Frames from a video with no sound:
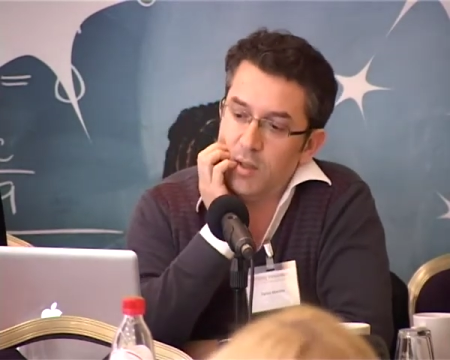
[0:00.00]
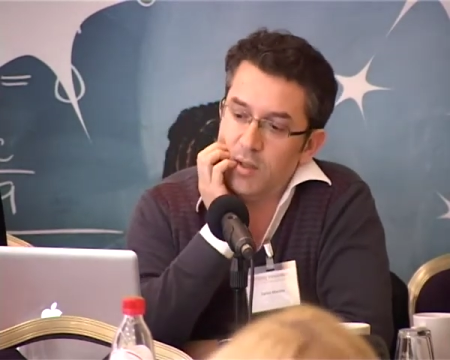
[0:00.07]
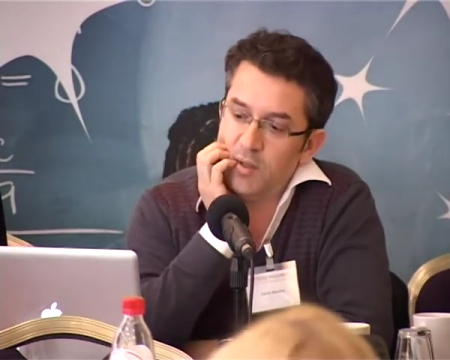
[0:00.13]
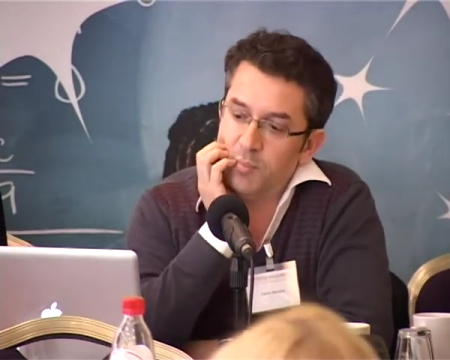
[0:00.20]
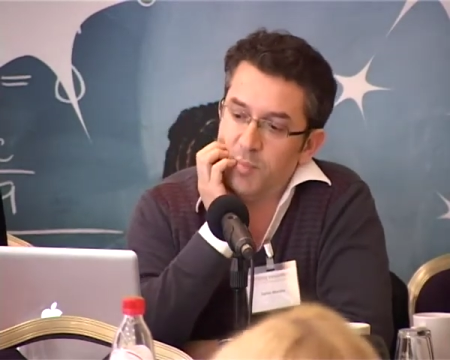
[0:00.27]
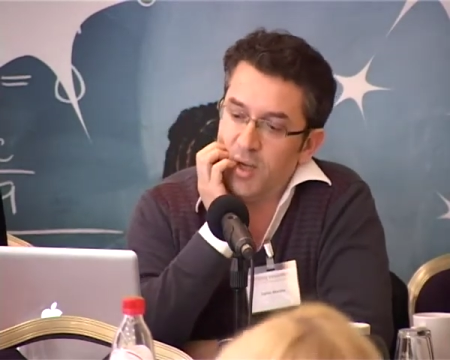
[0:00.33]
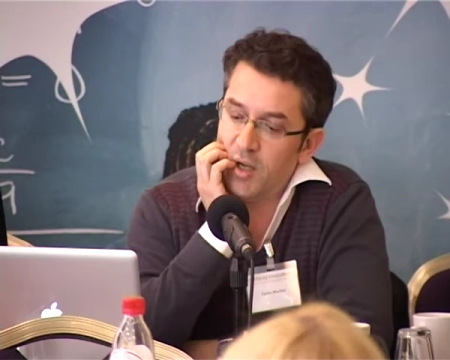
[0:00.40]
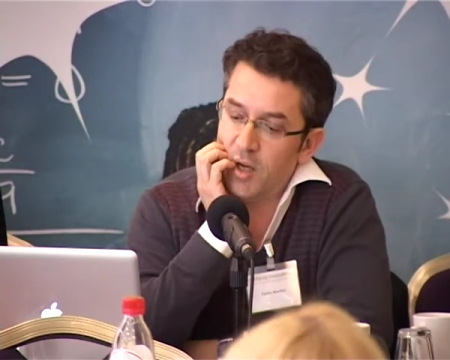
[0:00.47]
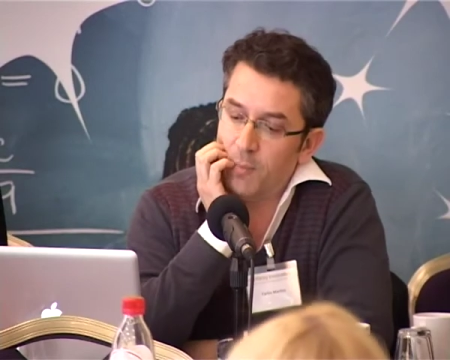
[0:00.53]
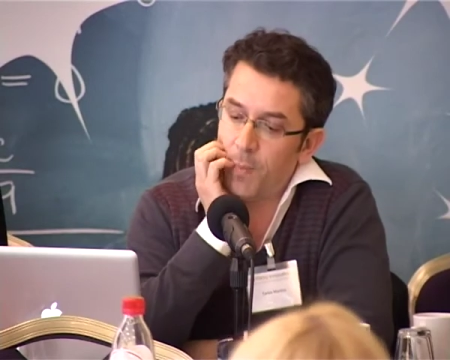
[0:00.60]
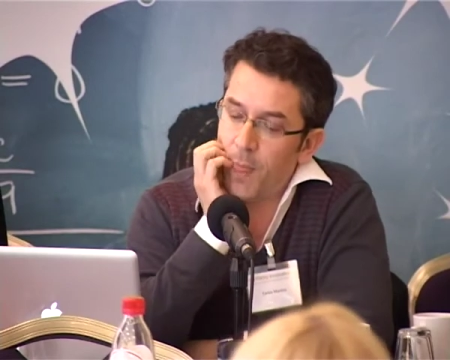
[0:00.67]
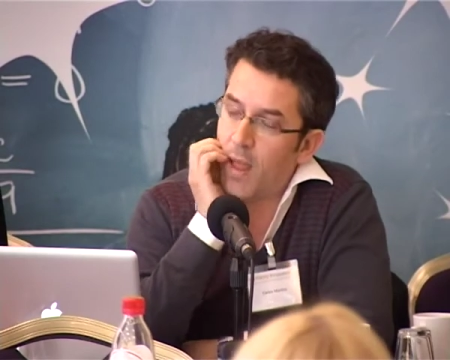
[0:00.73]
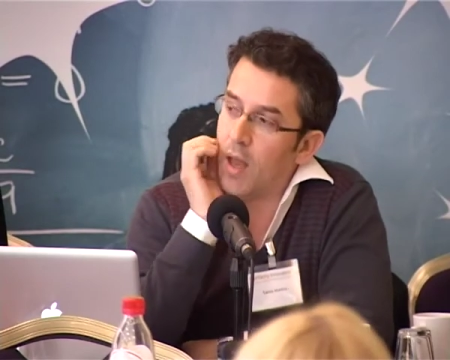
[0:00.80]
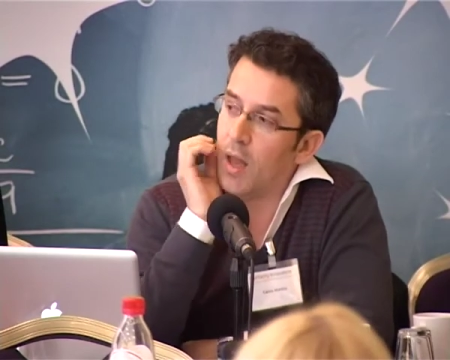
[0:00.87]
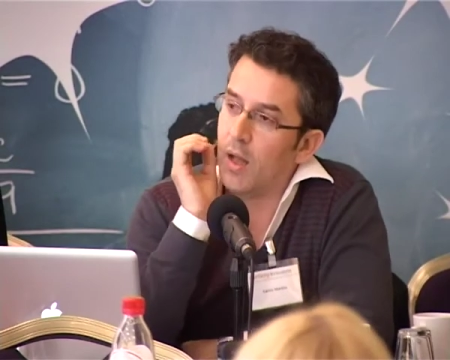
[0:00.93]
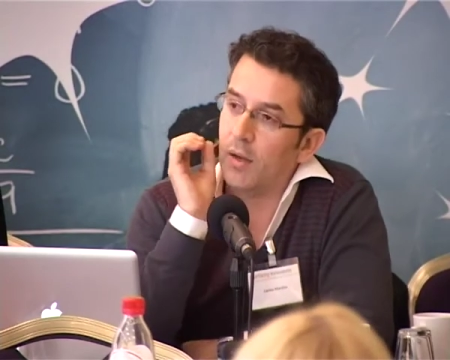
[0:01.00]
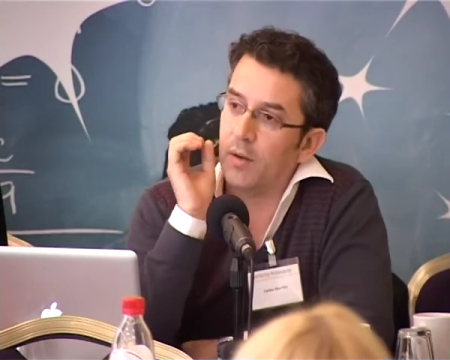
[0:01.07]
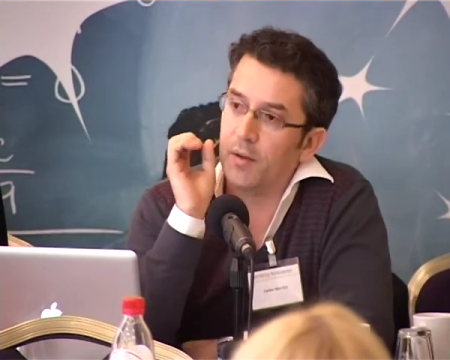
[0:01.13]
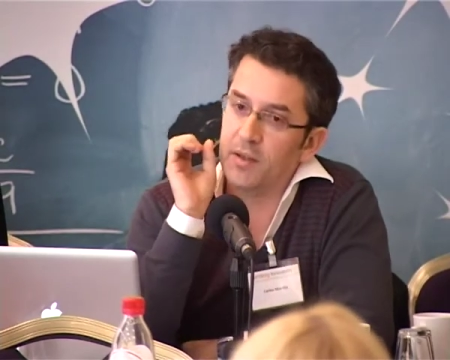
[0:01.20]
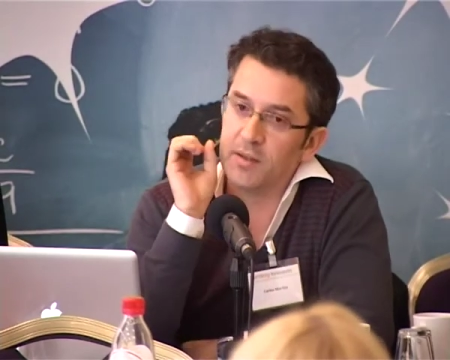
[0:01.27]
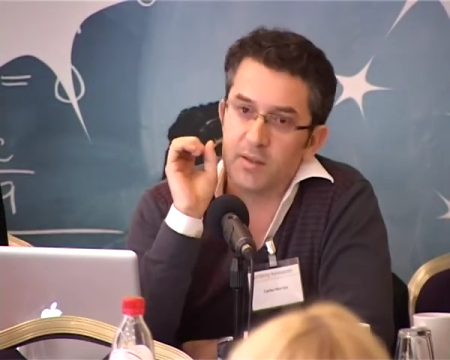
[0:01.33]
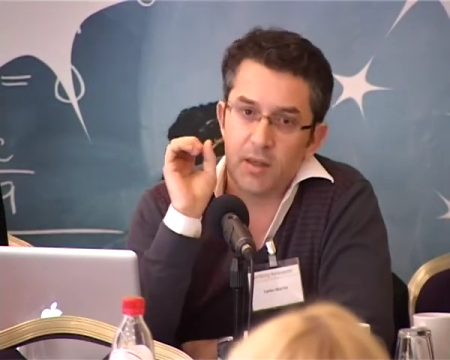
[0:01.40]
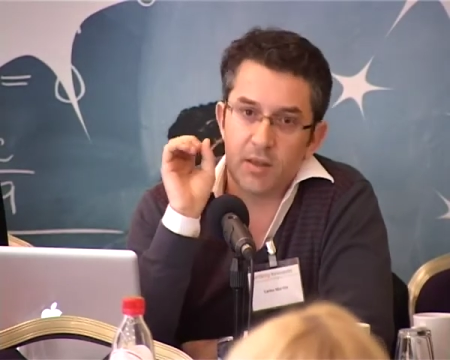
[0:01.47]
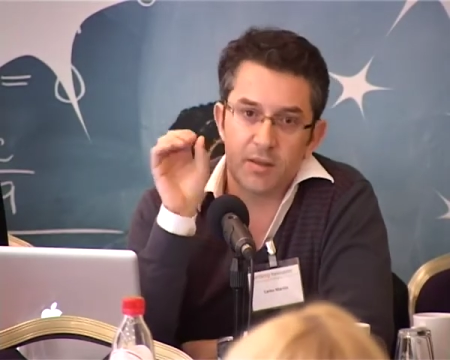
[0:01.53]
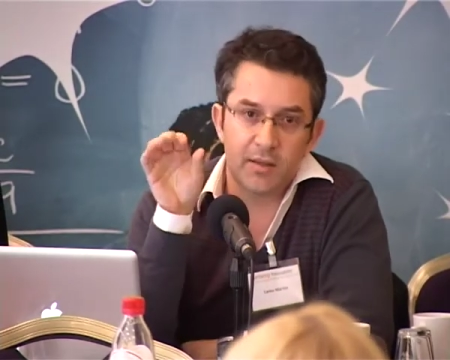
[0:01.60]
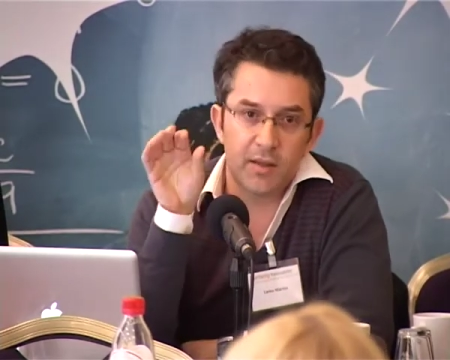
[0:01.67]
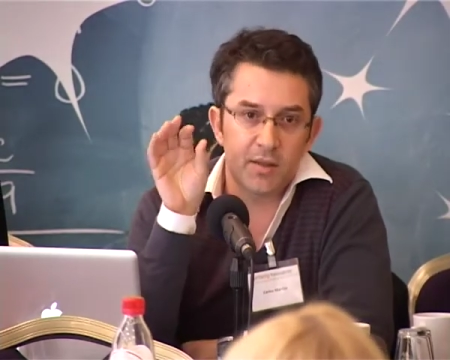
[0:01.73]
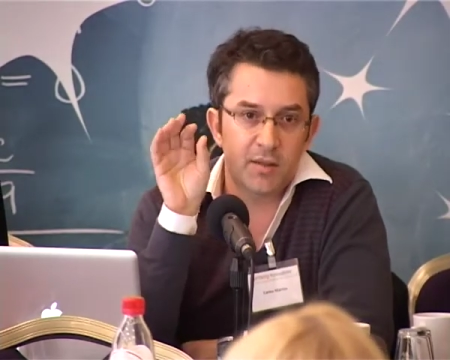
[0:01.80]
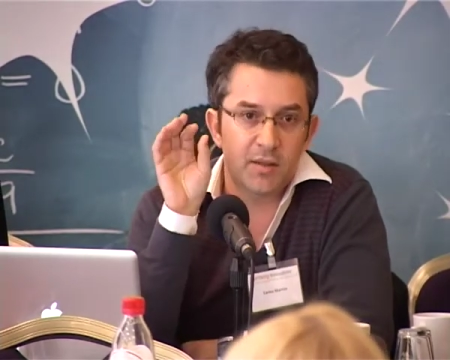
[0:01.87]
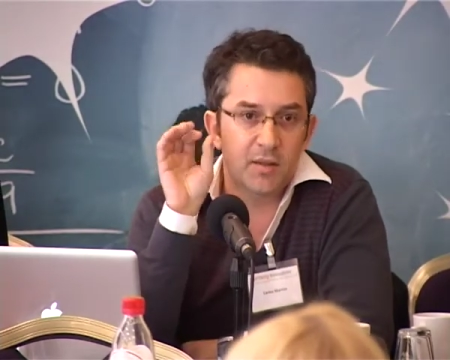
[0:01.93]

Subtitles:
speaking, it's